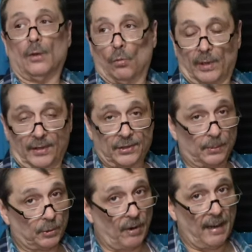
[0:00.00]
one of the
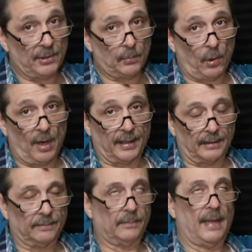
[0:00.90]
subscribers bought it.
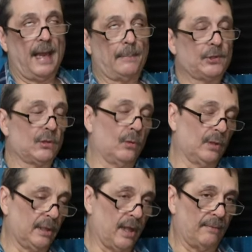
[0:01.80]

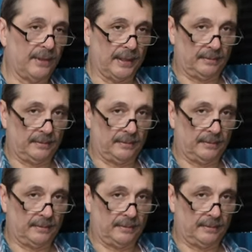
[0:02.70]
Absolutely loved it.